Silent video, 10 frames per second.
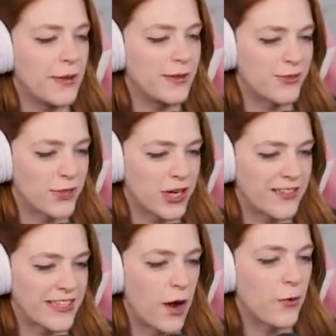famous for
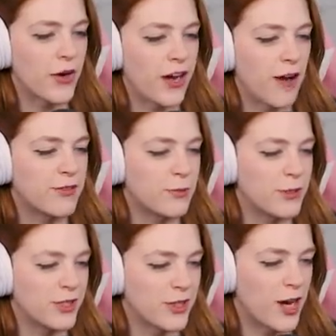us now. We're
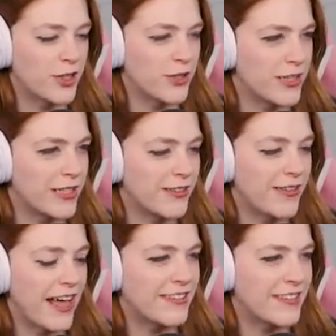comfortable to talk to her.
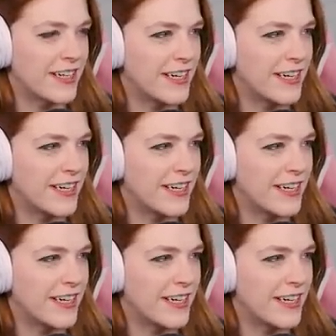So that's